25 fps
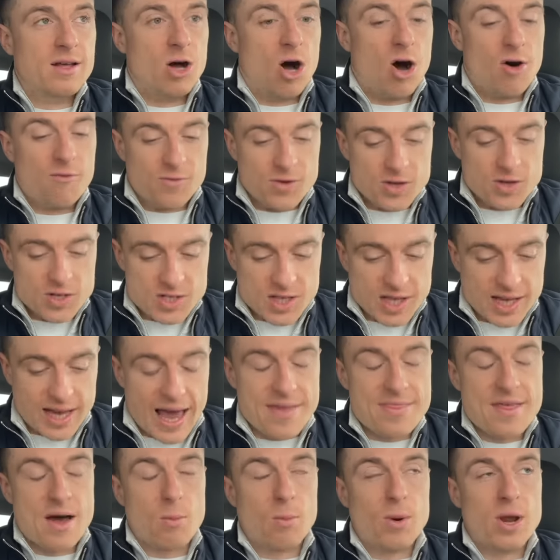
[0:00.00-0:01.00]
obviously
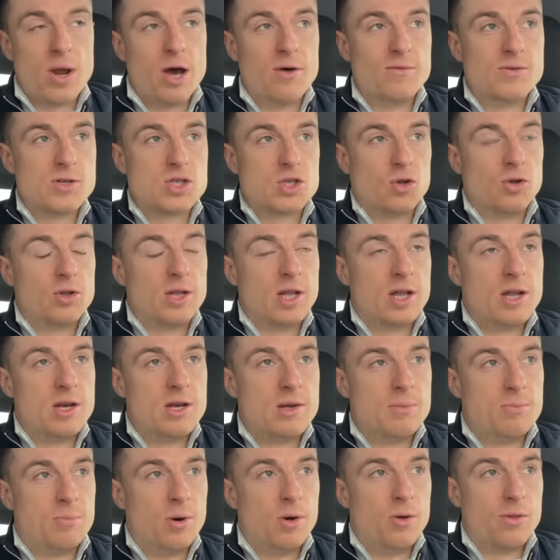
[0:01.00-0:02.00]
getting that win over
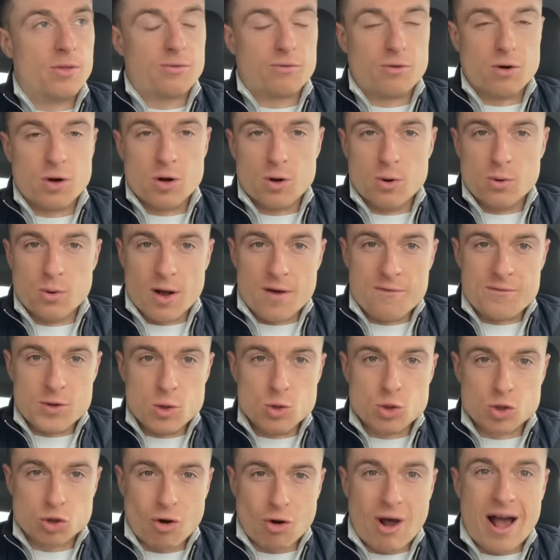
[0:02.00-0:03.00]
Sunderland, but through a
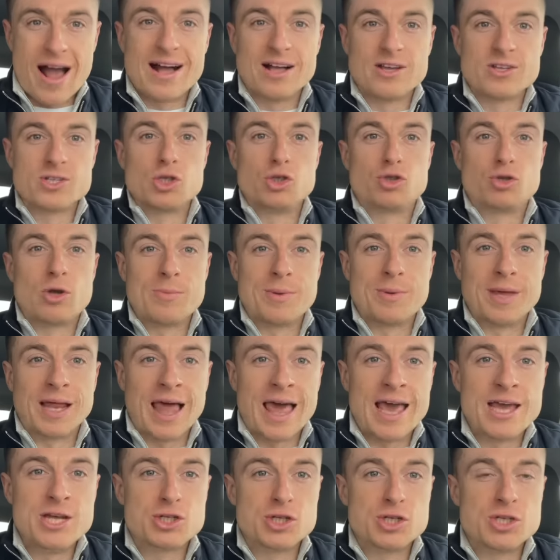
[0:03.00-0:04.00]
few trials and
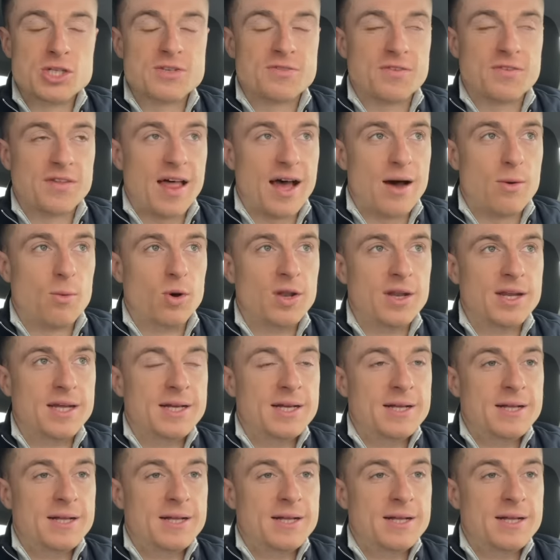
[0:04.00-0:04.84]
tribulations for that one.